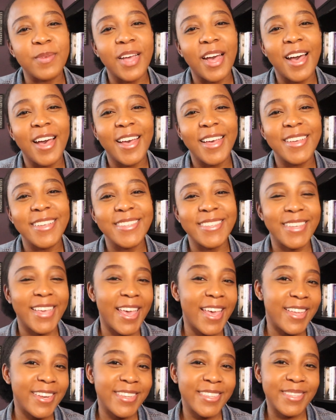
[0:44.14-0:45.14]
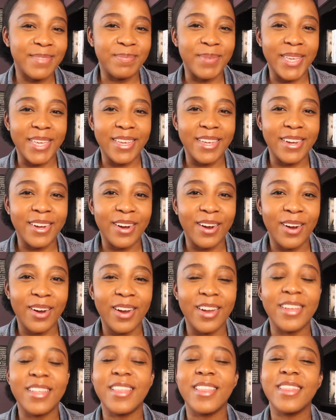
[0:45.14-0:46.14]
guys, Candice B
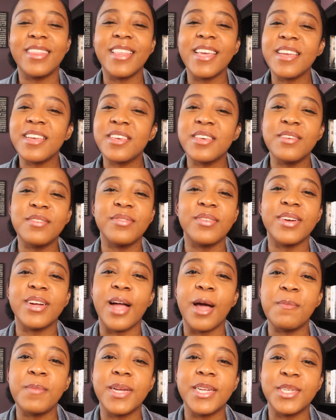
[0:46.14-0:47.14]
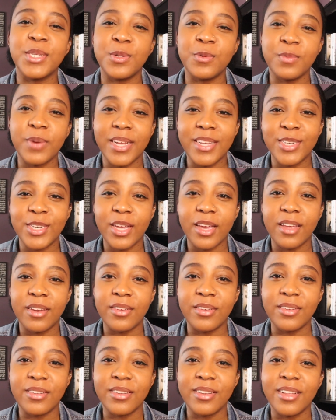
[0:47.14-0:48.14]
here. Thank you for coming to my
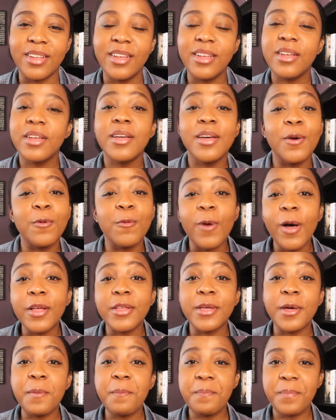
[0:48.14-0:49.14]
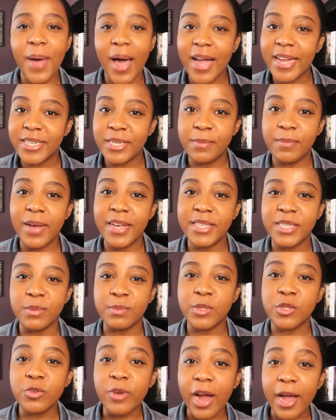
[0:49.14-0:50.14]
channel. Welcome back to my
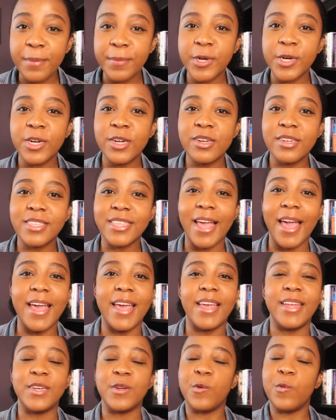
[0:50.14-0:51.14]
subscribers and